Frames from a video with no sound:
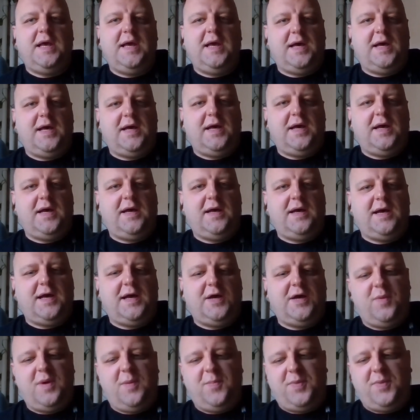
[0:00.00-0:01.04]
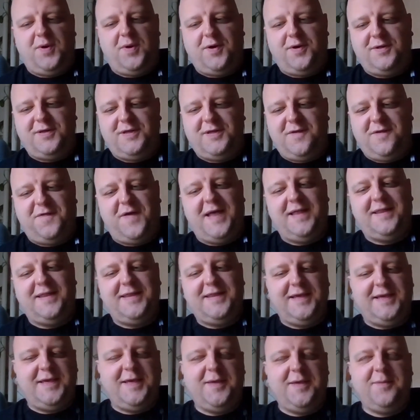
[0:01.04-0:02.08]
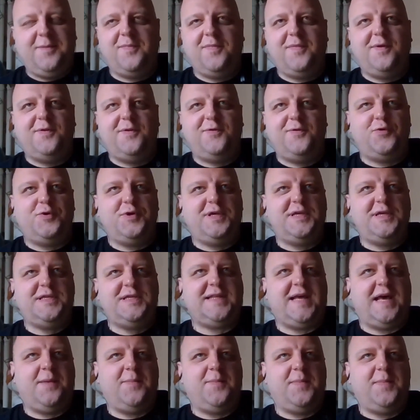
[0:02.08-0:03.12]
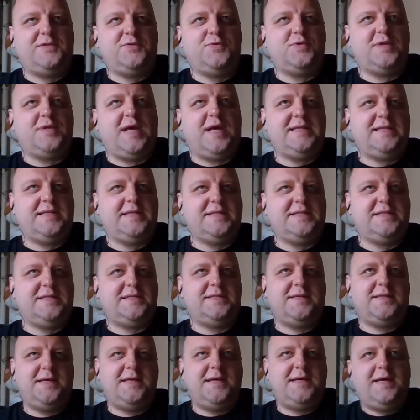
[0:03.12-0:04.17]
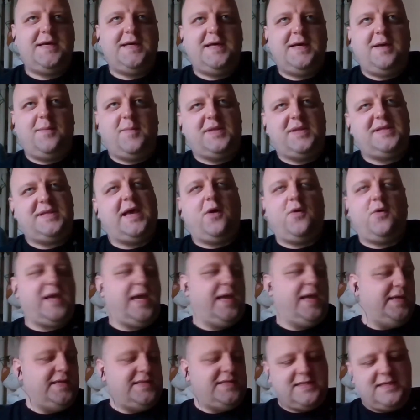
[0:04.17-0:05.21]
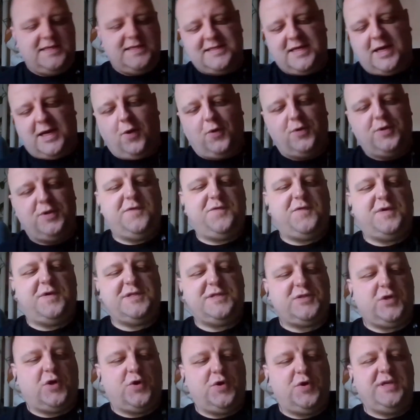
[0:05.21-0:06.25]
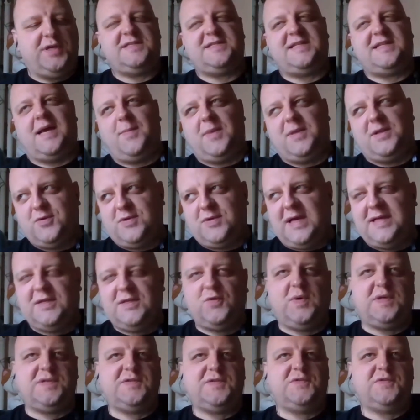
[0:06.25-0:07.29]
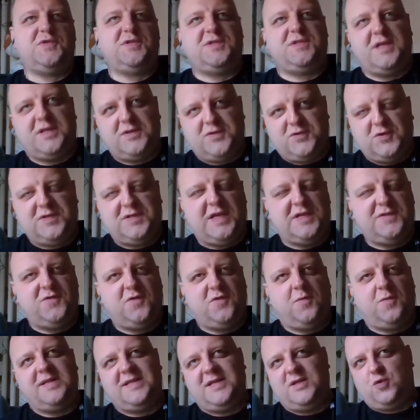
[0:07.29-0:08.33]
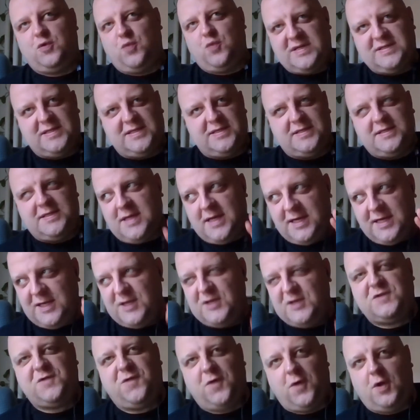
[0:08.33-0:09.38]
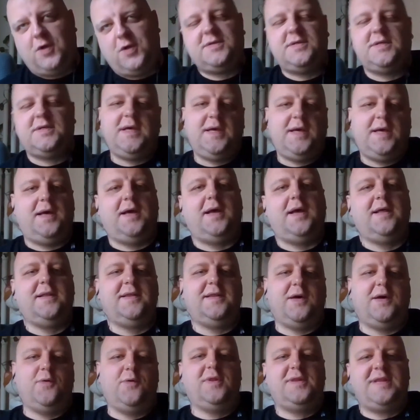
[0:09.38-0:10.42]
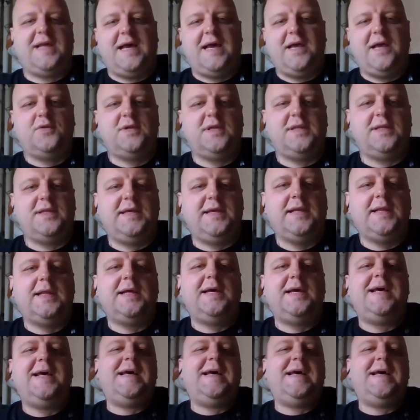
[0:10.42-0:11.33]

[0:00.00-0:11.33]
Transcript: I remember defending him during his time at United. But yeah, okay, it's a whole different story. His time at United wasn't successful, but it wasn't his fault, and I will die on that hill.